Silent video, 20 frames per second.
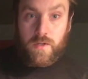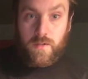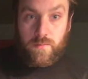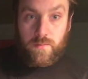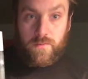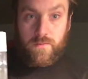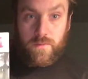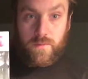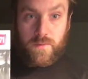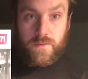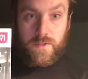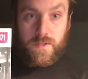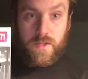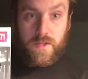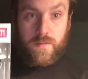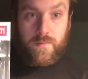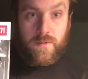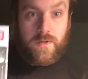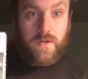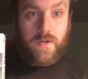before the
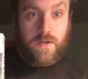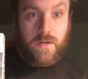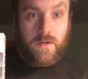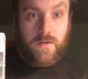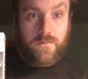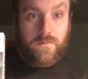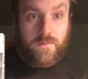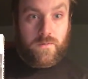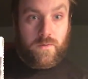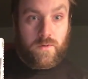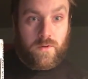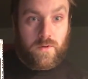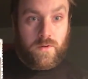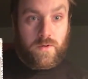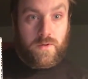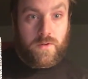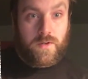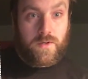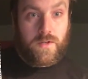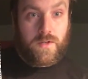time that I got off of work
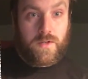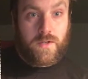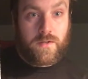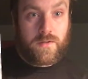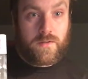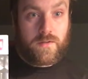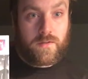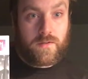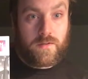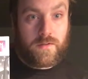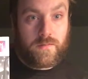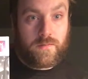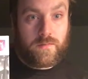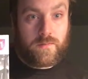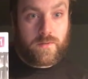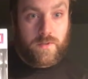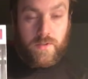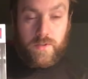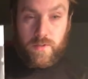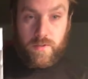and um,
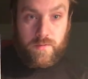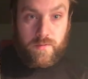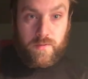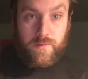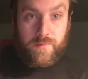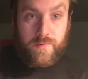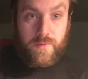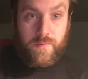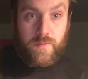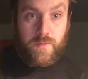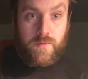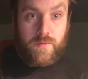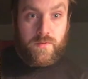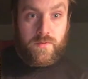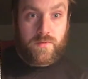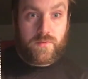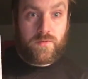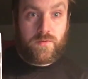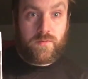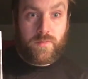remember
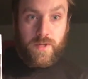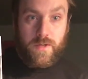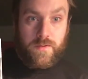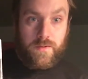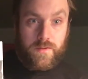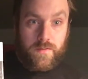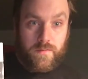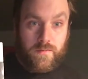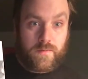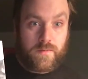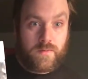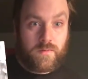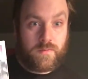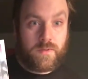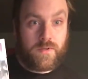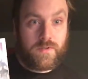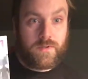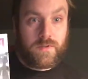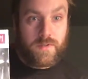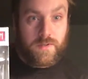to buy them.
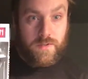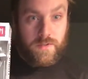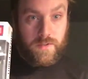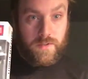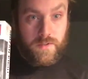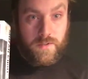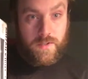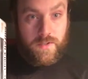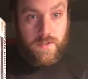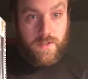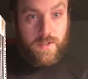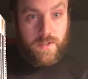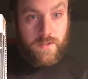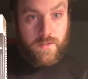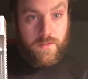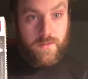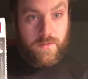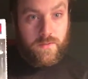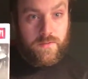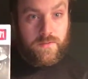But yeah,
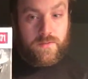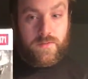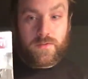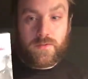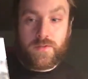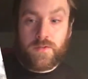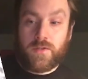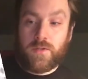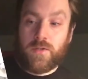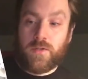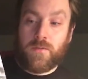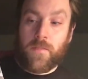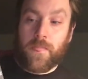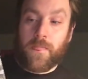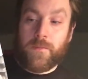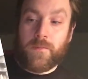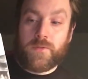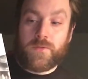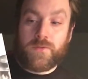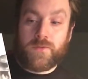there is
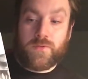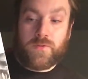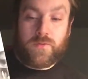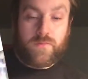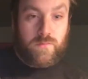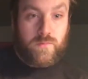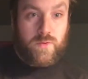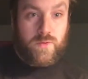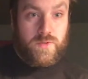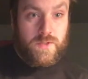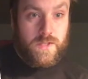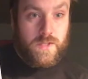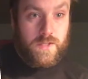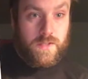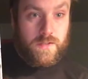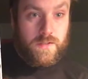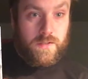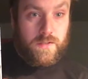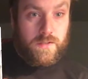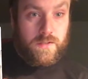Mr.
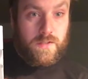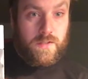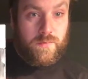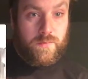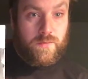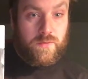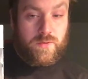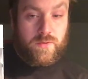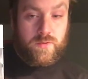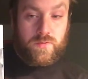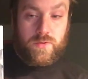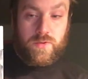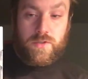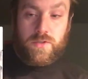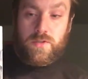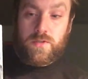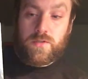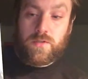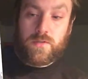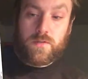Muzan
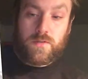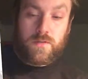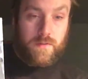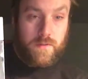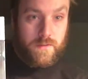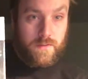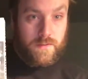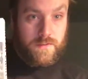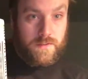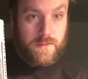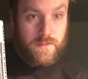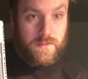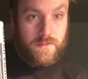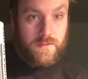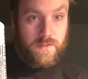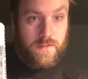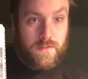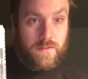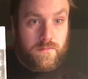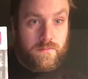Kibutsuji, I think that's how you say
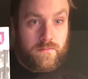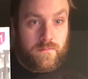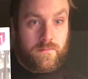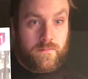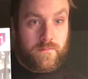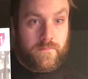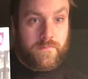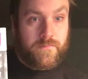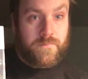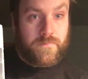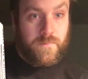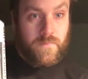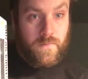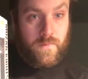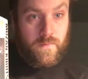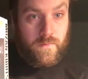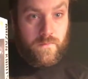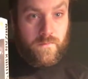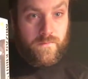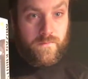it.
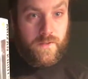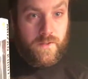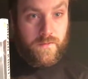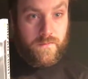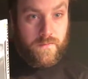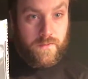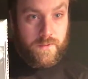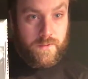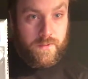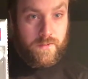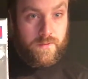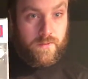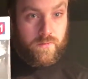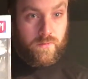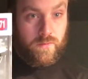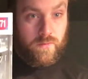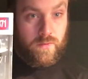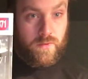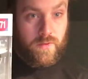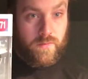Very, very
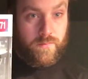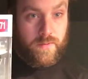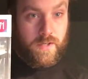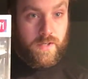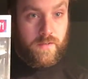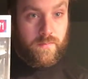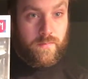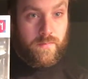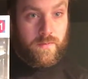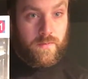cool looking pop.